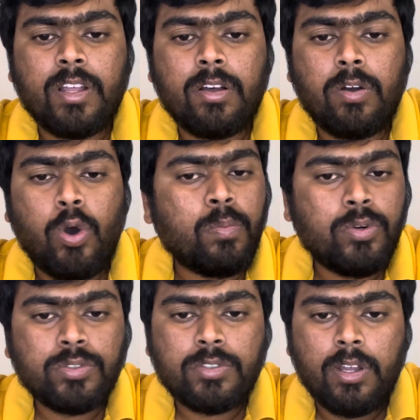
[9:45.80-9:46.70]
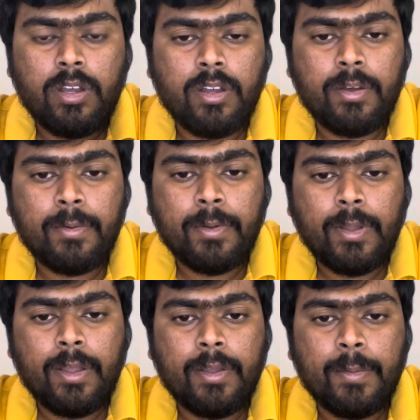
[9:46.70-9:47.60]
almost
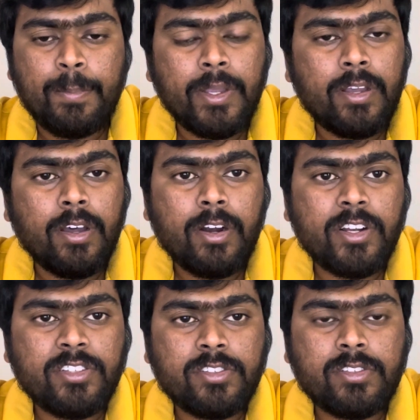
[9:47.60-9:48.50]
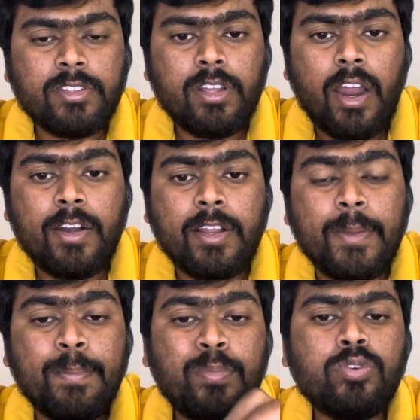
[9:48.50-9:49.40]
bigger risks and
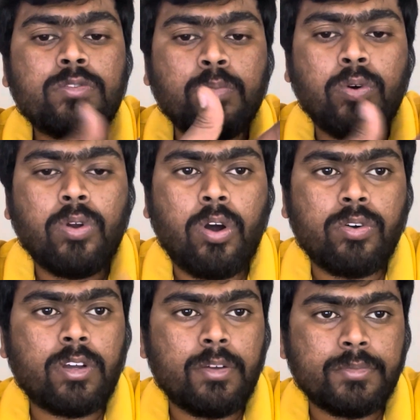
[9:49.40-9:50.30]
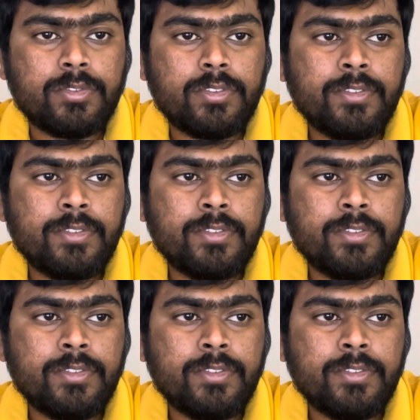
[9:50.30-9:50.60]
improves more outcomes.